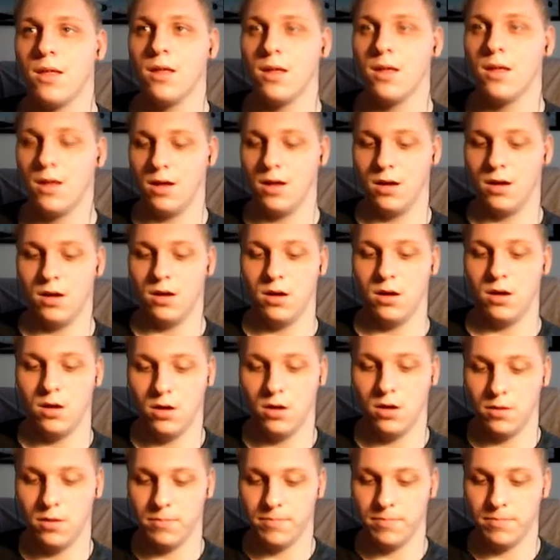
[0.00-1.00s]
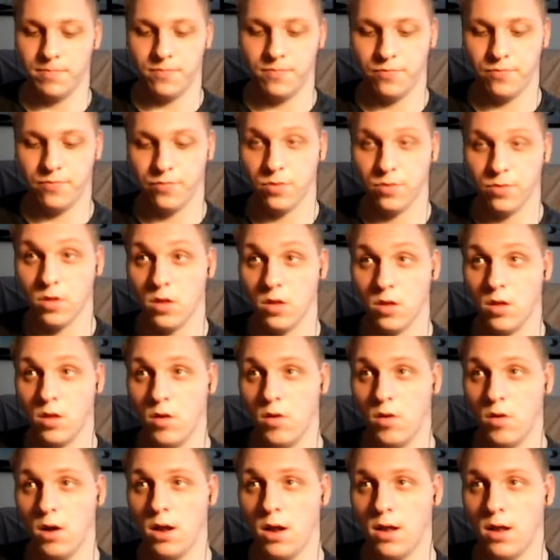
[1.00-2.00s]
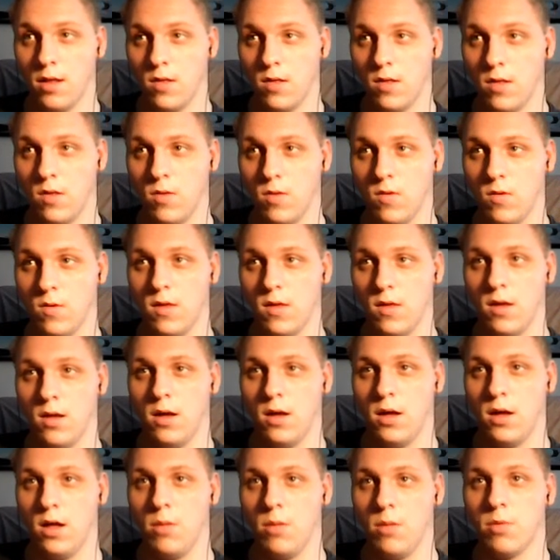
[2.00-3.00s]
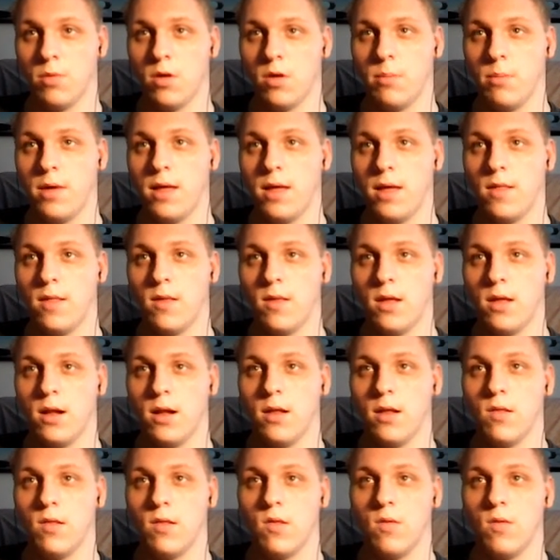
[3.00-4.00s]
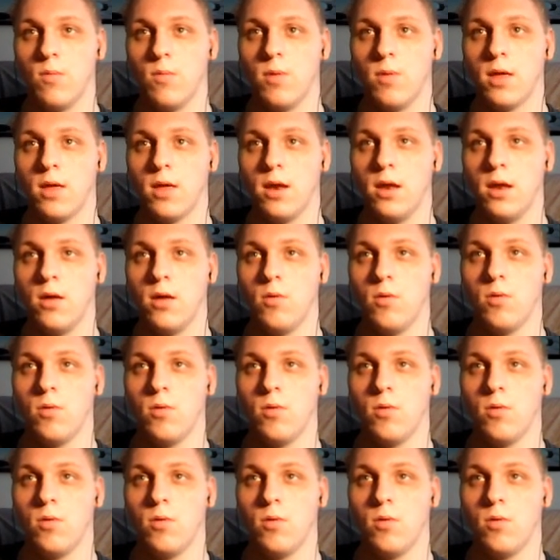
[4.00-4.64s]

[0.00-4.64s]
Alright, let's use the help command and let's see what we can do.